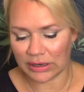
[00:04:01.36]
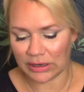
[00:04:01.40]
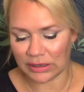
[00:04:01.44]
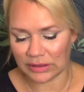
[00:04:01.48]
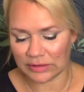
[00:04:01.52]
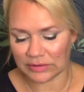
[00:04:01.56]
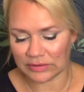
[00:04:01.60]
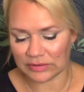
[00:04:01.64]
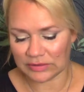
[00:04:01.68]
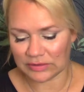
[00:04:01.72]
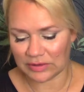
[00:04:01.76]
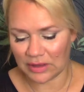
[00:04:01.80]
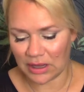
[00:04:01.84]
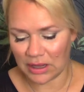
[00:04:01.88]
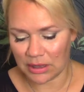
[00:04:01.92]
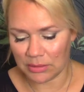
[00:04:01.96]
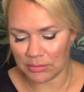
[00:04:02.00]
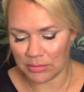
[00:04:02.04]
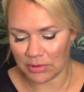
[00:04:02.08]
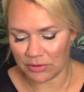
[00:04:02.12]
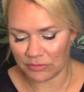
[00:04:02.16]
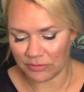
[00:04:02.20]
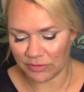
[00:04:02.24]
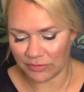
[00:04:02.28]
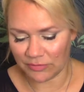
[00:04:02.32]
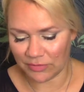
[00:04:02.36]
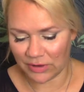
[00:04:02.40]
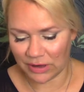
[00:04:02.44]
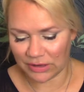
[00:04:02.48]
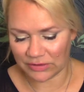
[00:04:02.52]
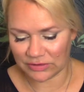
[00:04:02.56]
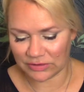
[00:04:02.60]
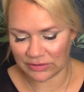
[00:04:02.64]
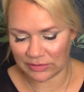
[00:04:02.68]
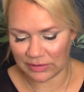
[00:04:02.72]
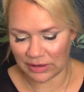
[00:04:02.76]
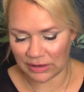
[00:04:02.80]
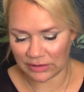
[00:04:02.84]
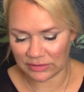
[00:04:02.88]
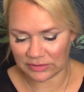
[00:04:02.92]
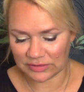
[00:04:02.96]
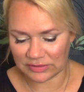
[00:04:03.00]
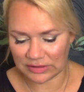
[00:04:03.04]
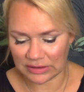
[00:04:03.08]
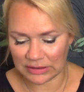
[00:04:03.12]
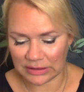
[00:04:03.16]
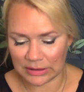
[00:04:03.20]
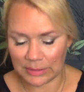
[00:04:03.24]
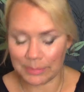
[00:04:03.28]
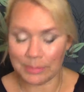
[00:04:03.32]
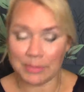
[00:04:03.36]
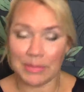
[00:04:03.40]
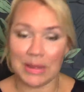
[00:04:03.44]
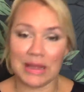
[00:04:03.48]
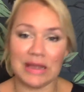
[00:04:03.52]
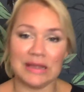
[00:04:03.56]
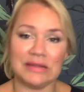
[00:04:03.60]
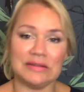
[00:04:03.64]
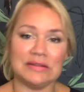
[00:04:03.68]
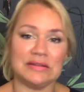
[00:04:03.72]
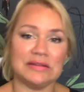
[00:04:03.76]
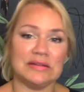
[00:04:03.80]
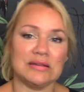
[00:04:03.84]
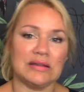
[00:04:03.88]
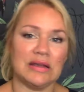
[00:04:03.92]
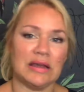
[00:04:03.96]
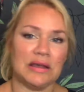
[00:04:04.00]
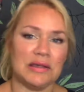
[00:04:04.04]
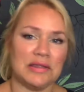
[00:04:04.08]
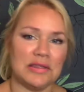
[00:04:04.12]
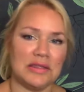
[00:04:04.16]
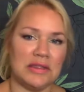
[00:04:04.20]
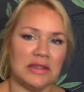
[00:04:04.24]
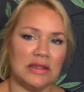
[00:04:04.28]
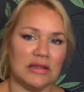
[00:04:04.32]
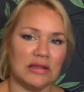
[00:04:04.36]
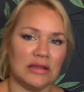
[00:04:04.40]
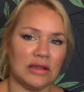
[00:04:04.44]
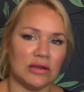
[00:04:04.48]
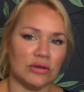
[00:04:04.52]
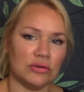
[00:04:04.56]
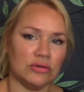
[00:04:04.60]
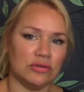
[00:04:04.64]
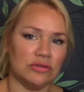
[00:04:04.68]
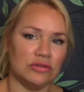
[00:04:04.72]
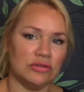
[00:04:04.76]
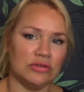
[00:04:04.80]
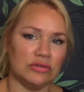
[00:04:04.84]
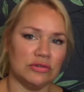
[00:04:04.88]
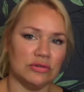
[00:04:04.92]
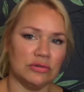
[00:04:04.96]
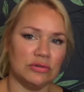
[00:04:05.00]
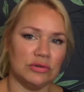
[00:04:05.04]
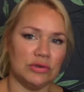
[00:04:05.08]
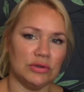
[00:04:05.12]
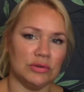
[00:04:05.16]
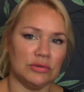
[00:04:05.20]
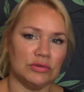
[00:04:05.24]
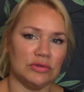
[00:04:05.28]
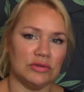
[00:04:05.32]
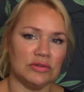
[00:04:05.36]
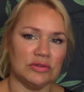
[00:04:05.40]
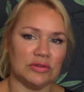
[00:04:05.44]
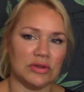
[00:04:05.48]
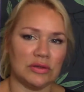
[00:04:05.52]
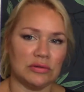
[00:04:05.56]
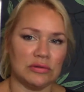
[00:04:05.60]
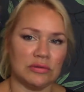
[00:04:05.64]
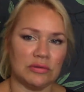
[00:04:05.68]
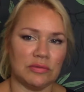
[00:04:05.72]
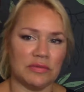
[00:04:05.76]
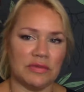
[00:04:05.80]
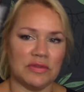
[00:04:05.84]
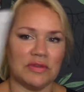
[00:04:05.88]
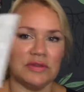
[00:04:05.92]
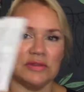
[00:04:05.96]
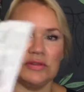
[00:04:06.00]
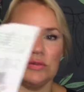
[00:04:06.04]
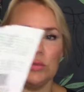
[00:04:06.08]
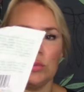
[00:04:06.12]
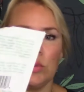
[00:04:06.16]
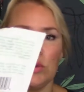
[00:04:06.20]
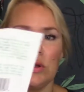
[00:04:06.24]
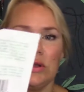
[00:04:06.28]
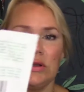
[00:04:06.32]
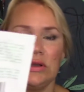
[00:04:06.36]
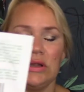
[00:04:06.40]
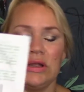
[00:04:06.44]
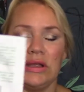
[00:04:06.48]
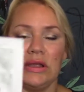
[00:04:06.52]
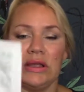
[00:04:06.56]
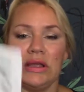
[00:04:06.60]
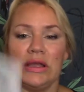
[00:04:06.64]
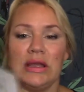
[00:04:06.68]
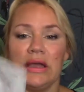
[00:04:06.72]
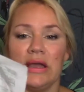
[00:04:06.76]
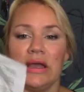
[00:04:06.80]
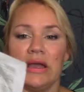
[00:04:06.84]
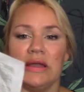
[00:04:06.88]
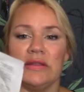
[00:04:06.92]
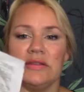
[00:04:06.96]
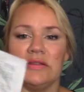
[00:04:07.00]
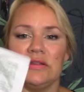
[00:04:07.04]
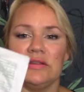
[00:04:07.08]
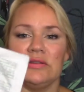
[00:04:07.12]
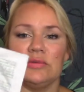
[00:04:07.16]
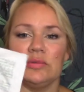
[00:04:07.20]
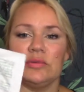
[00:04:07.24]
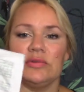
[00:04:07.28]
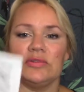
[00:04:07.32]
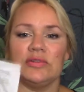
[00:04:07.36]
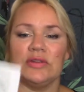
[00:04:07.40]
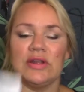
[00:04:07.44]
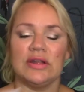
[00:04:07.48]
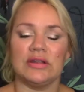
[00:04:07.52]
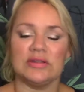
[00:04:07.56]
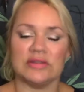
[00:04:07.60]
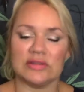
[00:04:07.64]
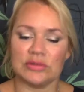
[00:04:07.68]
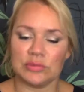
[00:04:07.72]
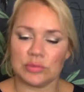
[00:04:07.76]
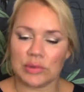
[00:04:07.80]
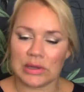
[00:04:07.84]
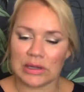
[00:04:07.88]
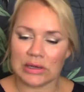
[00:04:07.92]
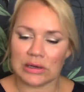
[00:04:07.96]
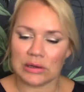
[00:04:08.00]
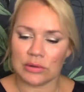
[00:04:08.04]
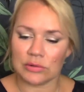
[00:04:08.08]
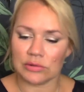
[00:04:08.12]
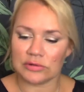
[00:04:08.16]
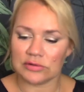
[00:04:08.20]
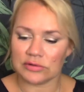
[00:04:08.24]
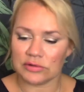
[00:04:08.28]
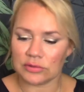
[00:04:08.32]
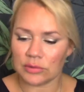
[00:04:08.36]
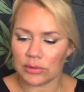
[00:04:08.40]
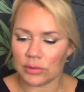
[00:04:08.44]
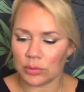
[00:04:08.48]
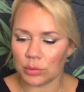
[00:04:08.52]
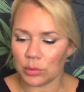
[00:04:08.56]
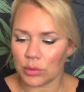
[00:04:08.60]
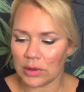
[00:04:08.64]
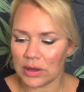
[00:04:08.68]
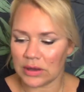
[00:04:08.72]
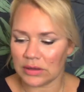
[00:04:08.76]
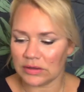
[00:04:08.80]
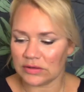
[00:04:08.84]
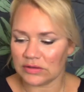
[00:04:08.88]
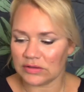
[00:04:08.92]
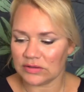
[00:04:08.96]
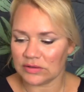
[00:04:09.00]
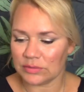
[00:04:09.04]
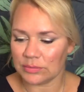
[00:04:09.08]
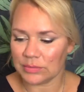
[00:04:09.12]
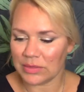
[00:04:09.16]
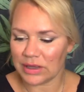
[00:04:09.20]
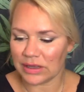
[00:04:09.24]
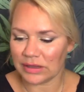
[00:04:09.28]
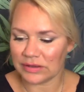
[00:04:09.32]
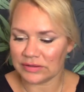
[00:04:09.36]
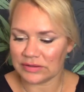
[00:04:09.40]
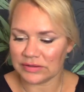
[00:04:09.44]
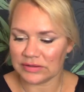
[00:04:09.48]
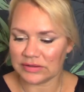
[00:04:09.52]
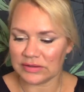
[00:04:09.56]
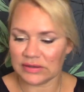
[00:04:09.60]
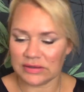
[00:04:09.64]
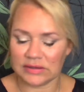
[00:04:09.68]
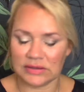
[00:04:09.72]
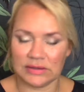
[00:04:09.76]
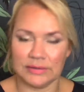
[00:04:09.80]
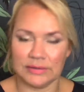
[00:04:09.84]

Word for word: Enzyme Revitalizing Mask. I think I got two uses out of this one. And this was nice as well, also a white mask.